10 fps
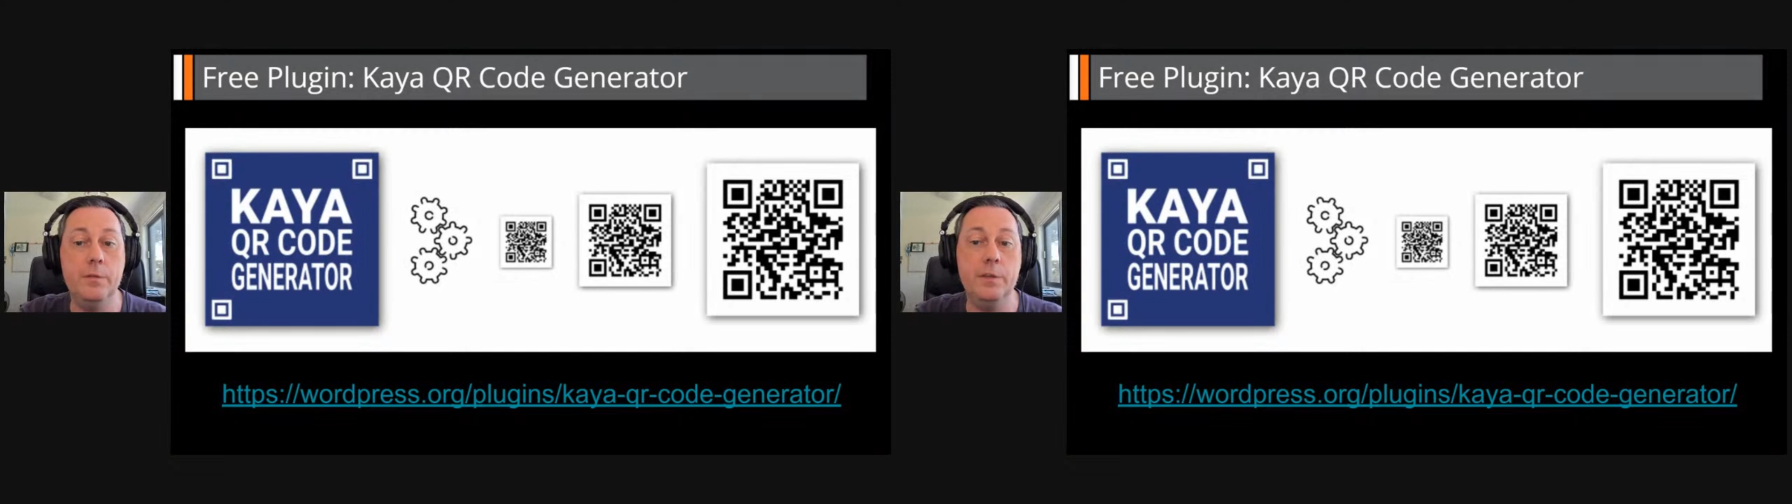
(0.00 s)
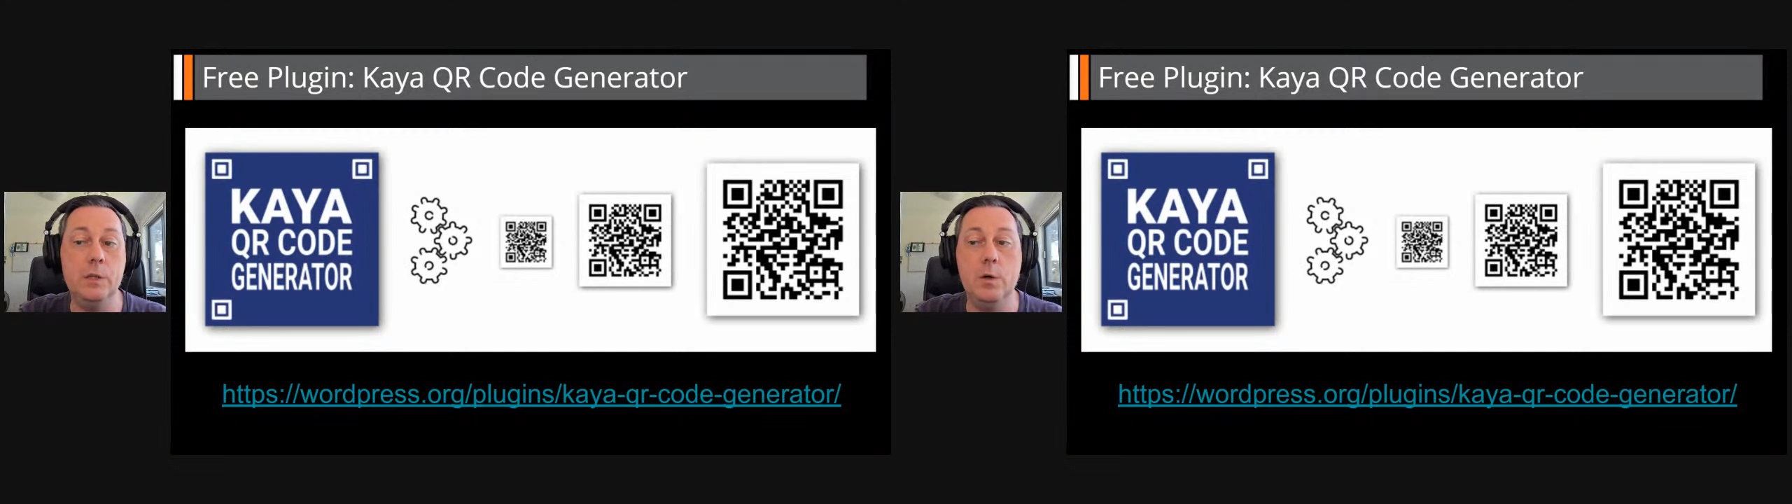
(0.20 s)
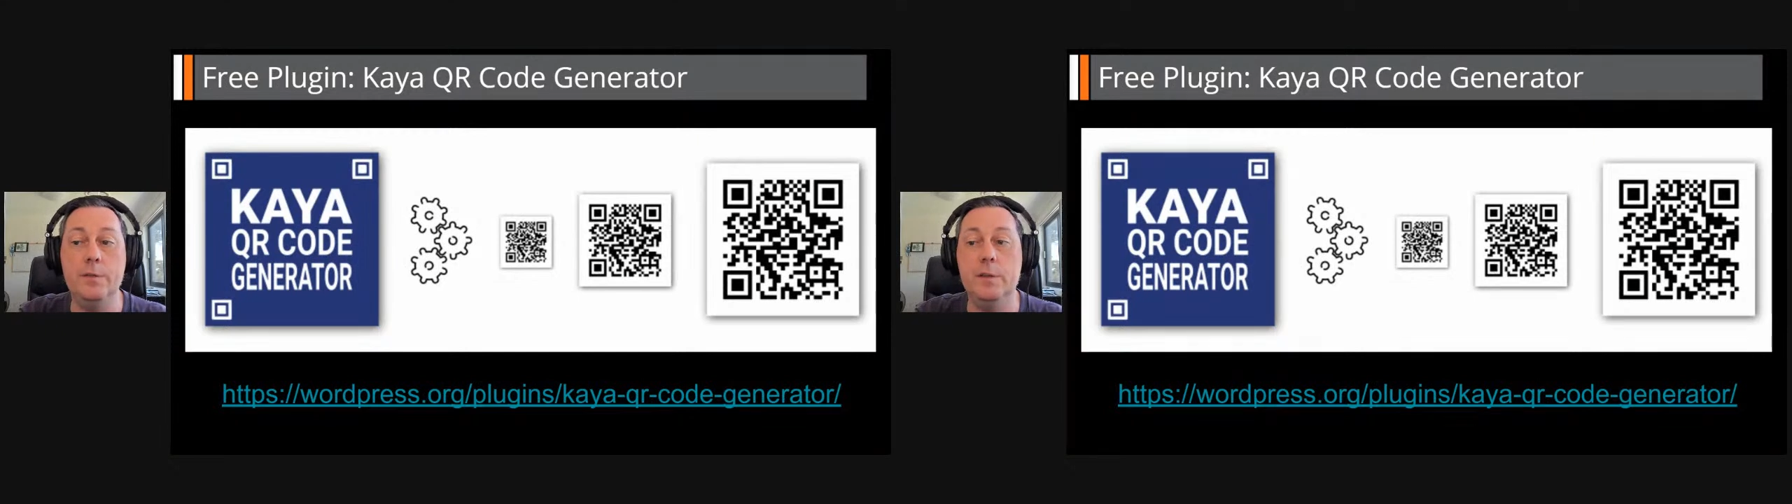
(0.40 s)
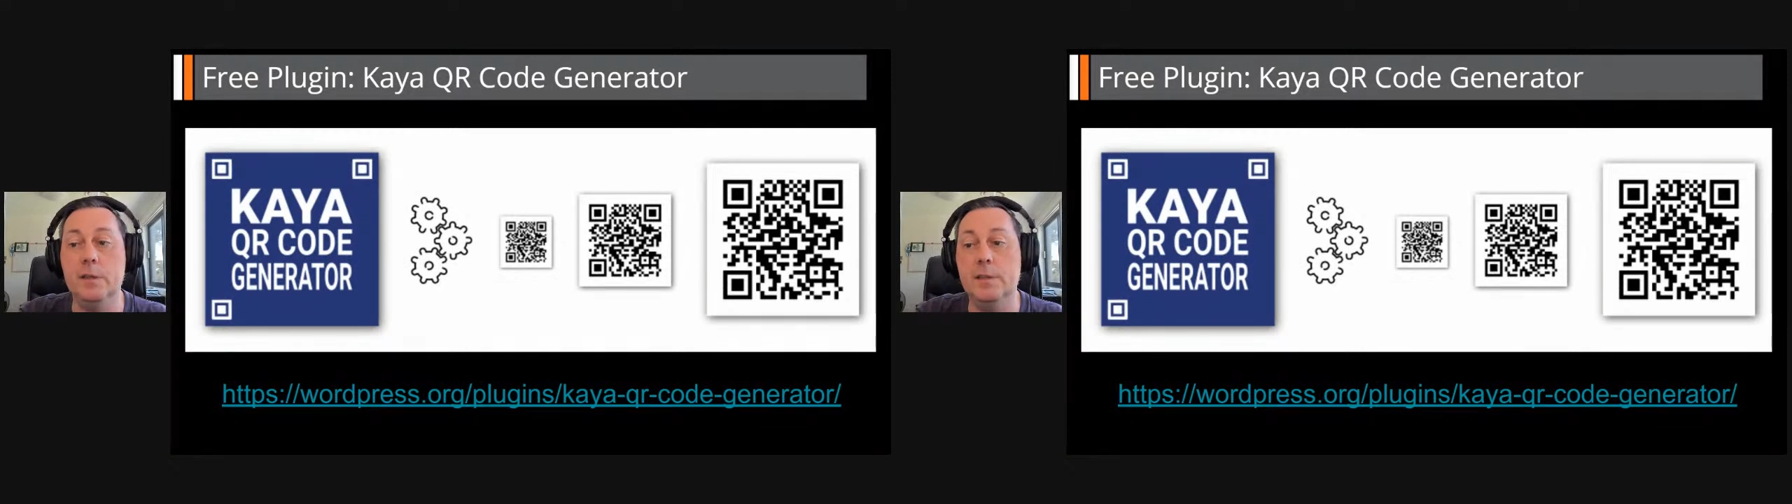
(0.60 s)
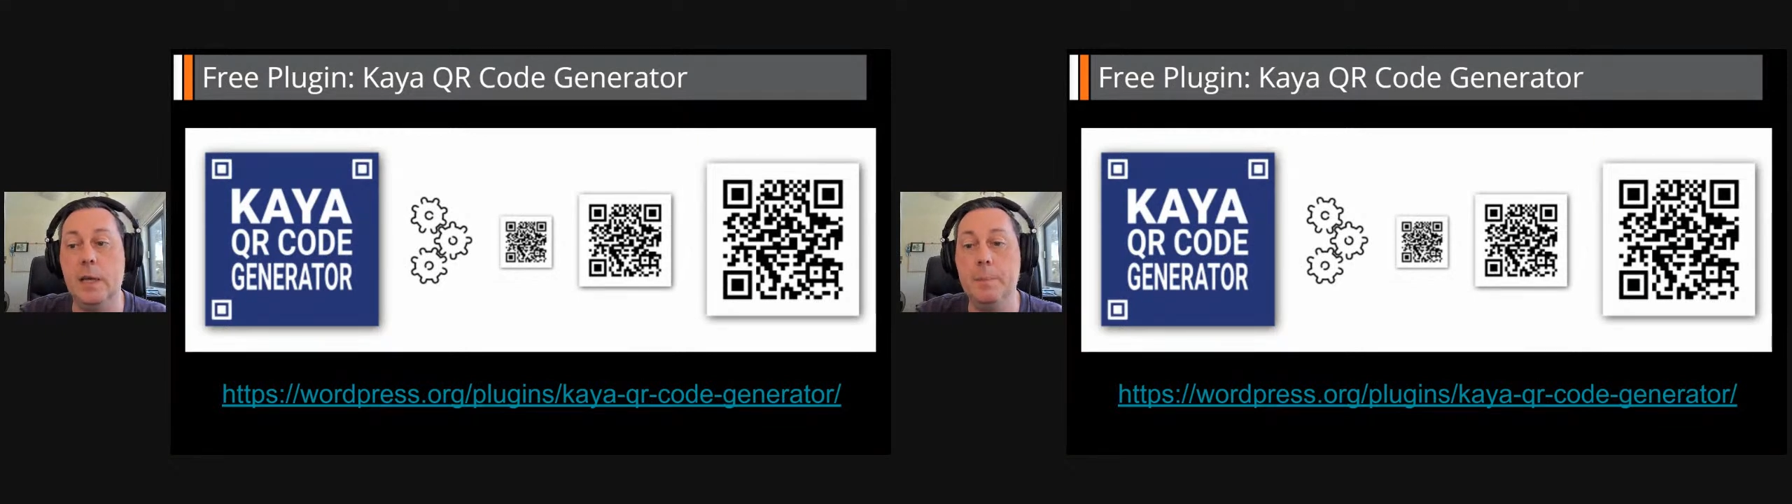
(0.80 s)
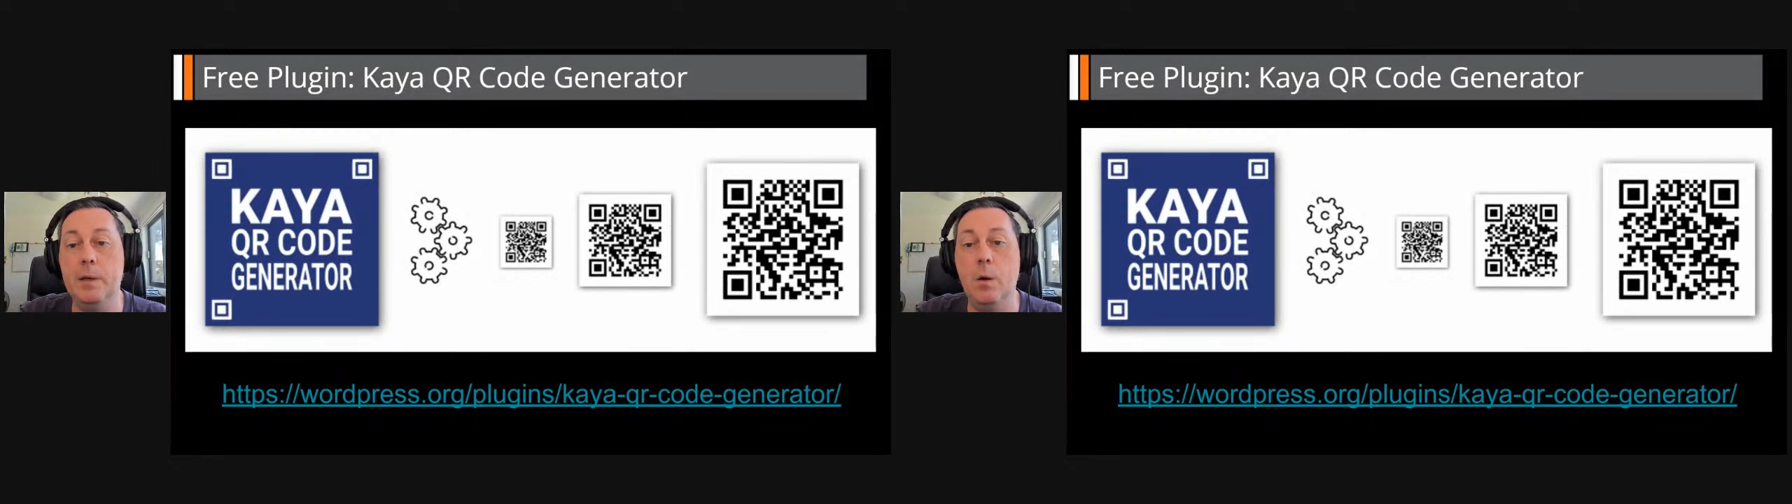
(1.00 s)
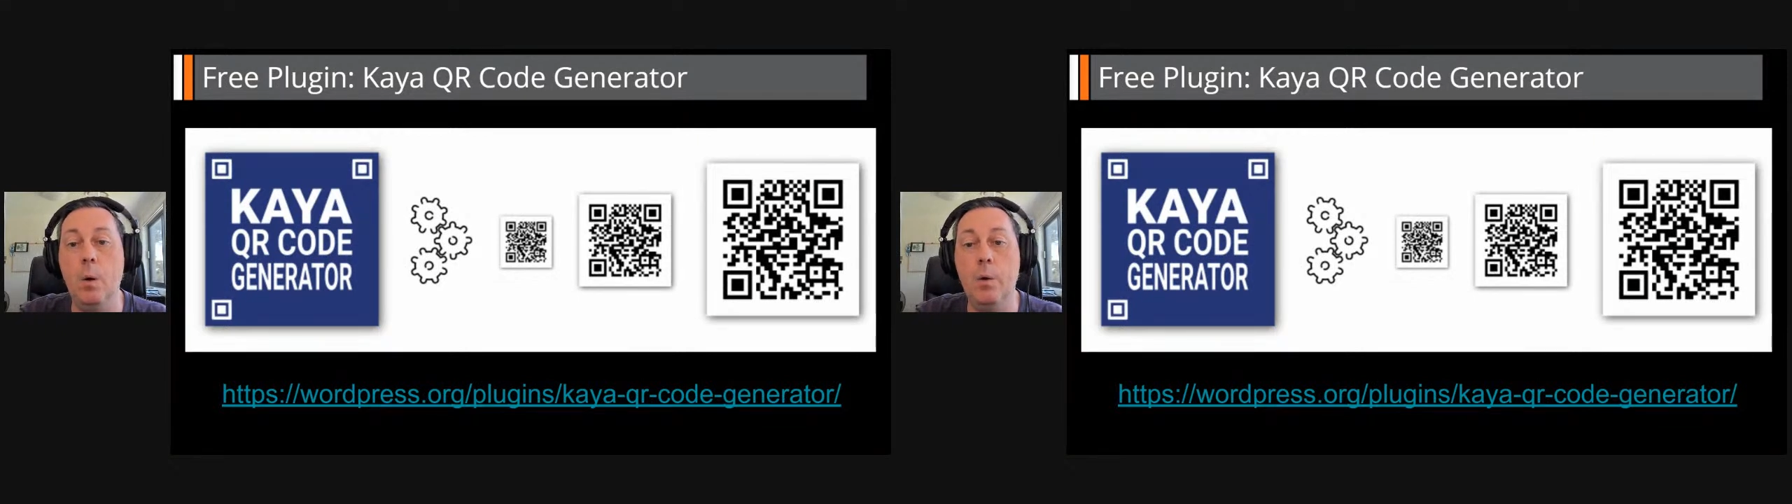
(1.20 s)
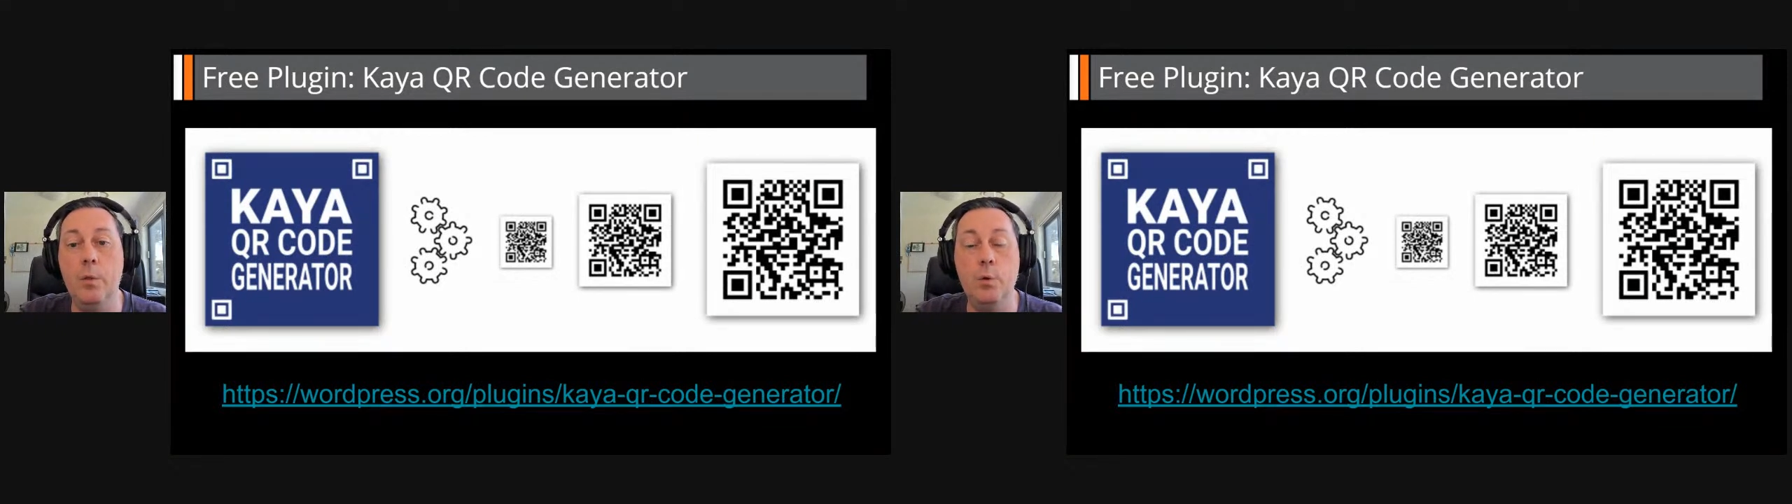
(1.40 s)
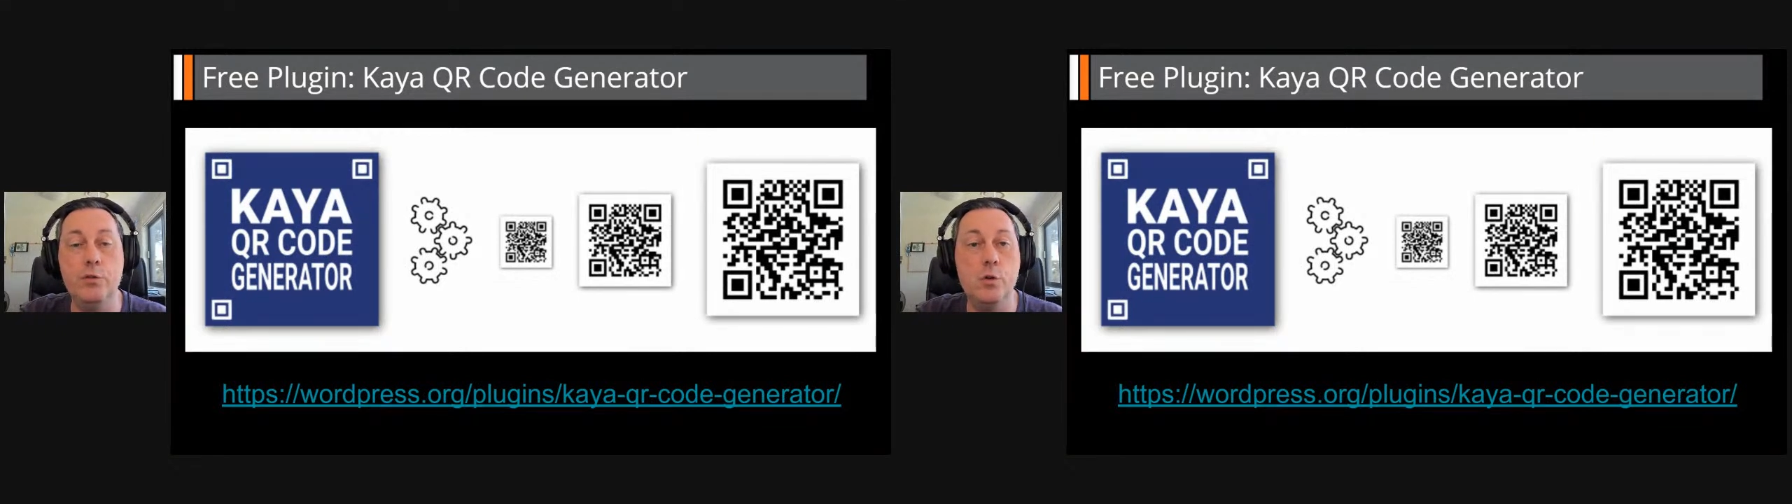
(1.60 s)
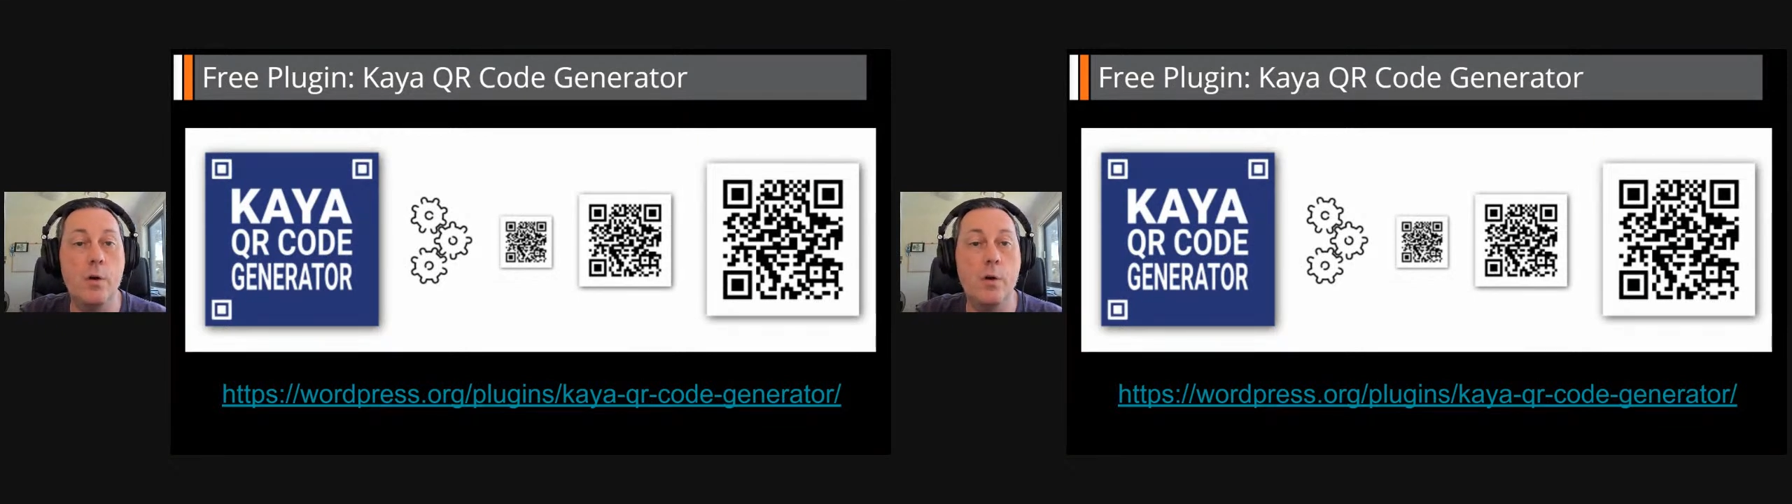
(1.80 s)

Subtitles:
So you don't have to type in all those